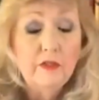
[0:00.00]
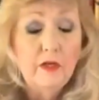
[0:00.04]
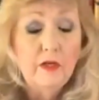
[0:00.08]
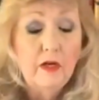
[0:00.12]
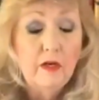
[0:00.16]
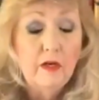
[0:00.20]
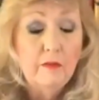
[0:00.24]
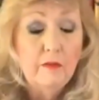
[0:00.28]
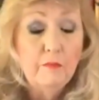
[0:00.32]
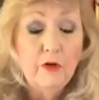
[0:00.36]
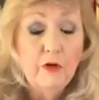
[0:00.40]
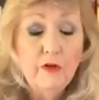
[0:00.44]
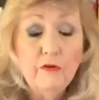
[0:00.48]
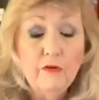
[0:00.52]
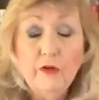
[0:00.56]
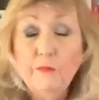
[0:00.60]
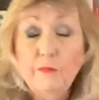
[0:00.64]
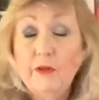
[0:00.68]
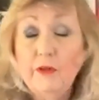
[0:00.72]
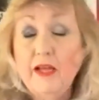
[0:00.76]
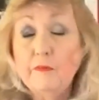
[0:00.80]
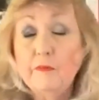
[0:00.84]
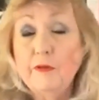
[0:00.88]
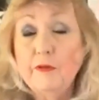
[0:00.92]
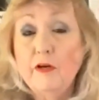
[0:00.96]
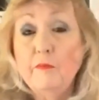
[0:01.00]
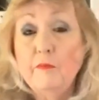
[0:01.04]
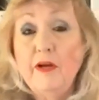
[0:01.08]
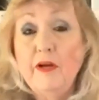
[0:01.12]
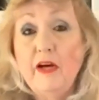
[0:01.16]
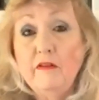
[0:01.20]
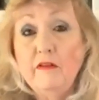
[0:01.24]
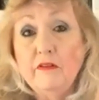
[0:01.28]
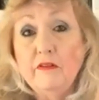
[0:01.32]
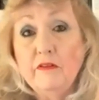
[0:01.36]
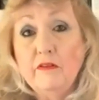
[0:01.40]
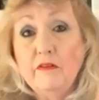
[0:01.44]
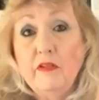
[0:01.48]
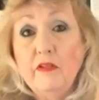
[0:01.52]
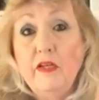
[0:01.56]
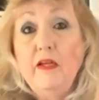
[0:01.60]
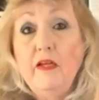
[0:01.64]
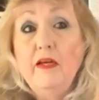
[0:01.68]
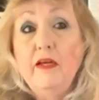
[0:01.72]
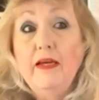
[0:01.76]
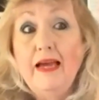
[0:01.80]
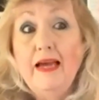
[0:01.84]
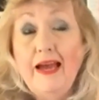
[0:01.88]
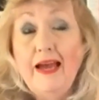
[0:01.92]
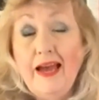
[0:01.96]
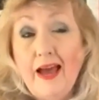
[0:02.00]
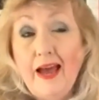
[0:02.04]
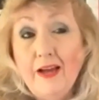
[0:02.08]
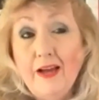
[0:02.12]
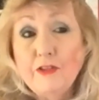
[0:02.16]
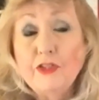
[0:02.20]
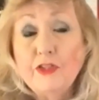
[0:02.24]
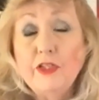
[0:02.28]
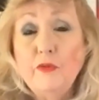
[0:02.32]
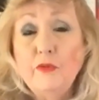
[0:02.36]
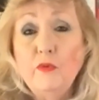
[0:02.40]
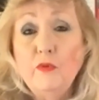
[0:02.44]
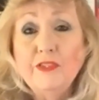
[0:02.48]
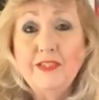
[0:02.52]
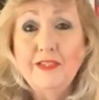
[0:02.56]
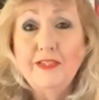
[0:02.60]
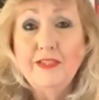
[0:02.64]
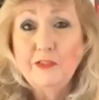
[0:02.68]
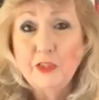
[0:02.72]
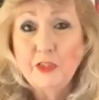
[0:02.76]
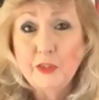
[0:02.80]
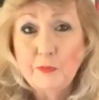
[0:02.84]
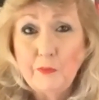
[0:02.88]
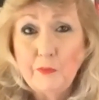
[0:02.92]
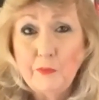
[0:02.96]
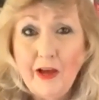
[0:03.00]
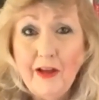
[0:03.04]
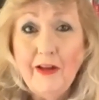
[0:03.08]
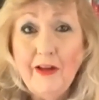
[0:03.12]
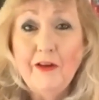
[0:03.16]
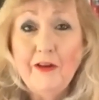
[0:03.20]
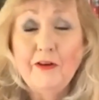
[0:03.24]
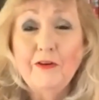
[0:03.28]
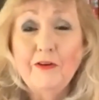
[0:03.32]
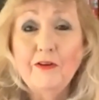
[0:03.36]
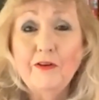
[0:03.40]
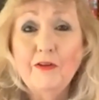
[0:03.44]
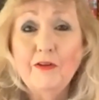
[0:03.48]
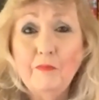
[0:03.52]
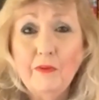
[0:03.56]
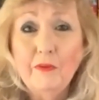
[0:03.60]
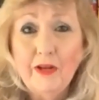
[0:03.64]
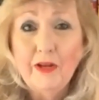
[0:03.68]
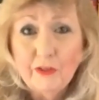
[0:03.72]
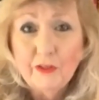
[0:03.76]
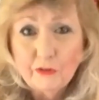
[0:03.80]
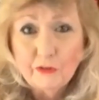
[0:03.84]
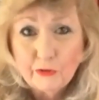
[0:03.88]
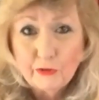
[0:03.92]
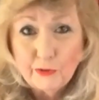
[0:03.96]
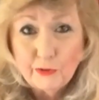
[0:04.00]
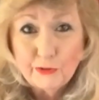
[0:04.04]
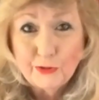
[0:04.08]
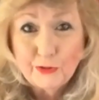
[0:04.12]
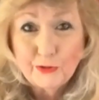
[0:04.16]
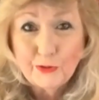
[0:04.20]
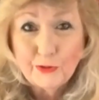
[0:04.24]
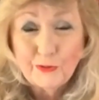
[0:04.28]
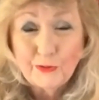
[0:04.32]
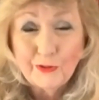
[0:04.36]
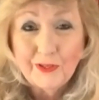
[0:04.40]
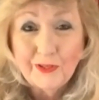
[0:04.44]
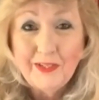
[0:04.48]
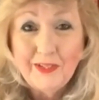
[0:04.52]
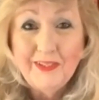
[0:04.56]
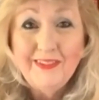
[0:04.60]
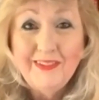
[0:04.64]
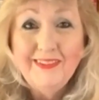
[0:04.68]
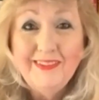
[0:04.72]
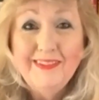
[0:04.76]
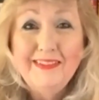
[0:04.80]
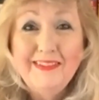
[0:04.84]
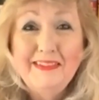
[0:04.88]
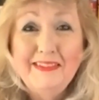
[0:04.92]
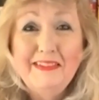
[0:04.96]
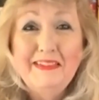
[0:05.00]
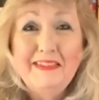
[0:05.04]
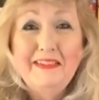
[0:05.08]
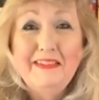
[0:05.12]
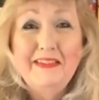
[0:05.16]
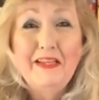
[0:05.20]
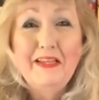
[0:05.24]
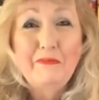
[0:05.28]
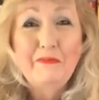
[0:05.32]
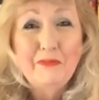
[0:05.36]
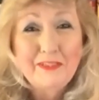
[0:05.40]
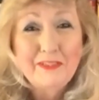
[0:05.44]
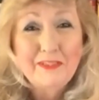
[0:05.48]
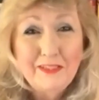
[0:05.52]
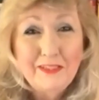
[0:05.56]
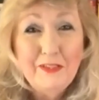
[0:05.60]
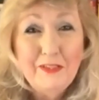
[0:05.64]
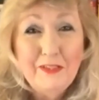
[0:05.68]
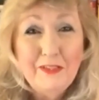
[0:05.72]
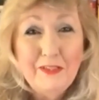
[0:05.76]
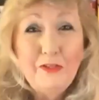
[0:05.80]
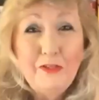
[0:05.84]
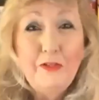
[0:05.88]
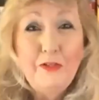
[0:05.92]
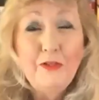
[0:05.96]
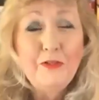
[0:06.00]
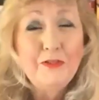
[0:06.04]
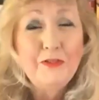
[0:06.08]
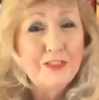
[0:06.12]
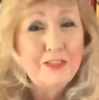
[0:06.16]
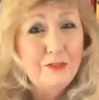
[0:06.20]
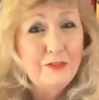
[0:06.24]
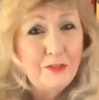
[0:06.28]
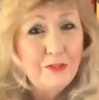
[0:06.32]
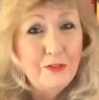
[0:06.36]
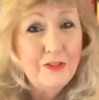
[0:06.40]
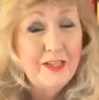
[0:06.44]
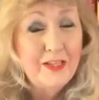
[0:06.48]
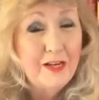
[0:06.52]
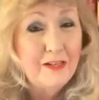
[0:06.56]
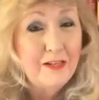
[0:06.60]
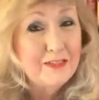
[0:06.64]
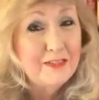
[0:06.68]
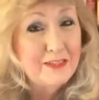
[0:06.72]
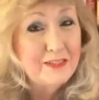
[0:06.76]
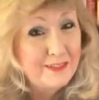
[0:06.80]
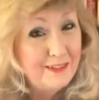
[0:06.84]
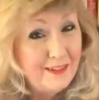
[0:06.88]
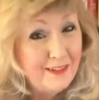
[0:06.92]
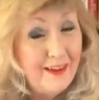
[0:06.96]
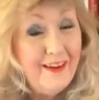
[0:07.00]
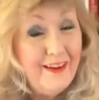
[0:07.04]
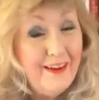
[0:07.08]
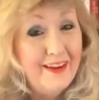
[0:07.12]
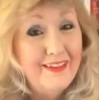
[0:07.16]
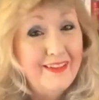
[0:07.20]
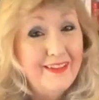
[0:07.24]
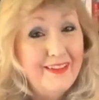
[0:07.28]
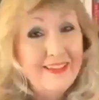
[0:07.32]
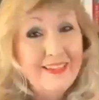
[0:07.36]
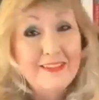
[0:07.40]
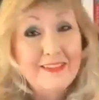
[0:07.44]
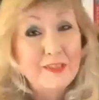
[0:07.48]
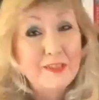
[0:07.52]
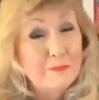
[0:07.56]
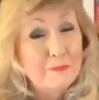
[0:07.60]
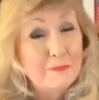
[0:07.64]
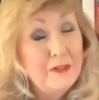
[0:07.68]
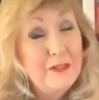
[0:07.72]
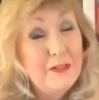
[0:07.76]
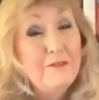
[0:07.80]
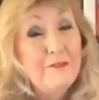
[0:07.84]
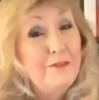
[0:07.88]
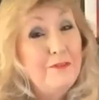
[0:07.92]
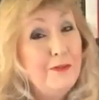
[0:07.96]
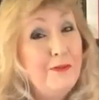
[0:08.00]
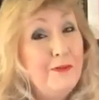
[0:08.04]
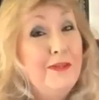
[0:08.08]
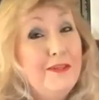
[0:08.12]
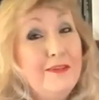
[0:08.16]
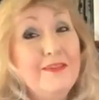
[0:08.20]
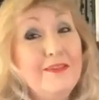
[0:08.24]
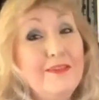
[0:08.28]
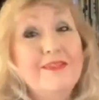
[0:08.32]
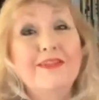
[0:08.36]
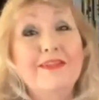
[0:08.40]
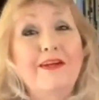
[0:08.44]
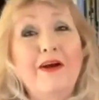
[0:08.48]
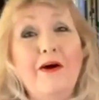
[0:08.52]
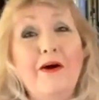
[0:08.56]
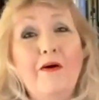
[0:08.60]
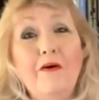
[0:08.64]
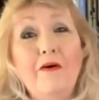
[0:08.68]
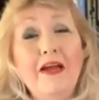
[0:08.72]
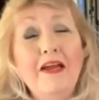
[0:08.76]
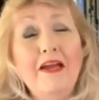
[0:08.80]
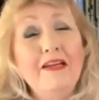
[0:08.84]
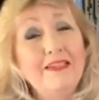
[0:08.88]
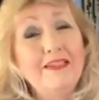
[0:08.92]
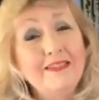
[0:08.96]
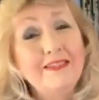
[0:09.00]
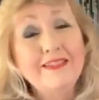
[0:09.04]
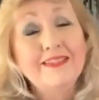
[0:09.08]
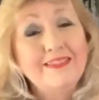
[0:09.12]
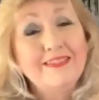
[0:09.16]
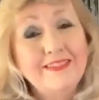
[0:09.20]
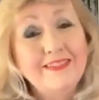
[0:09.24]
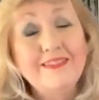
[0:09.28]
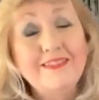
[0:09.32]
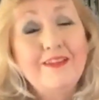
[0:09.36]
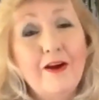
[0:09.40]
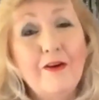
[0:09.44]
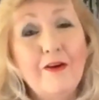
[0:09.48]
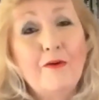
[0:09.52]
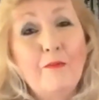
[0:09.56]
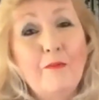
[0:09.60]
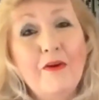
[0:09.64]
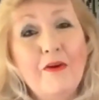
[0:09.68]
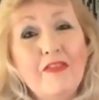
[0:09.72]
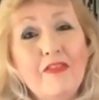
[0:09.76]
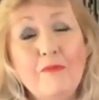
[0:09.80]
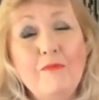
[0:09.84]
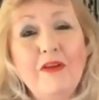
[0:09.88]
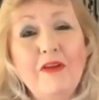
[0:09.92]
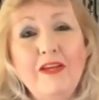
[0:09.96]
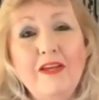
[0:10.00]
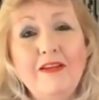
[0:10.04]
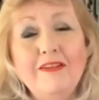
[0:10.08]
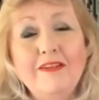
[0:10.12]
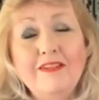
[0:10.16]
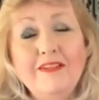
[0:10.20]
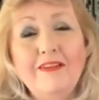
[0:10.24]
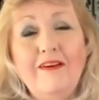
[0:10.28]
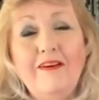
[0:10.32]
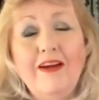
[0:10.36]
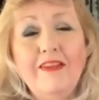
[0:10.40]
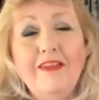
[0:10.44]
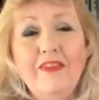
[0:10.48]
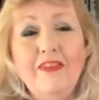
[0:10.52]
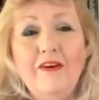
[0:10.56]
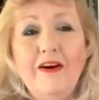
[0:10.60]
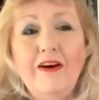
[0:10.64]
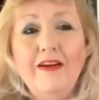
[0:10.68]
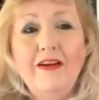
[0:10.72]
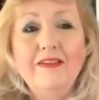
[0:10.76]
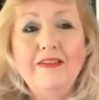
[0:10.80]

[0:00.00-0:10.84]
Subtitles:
Murder on Black Bear Mountain, actually was inspired by a true story that was in the news in 2009. That's been a few years ago, and it just stuck with me until I thought,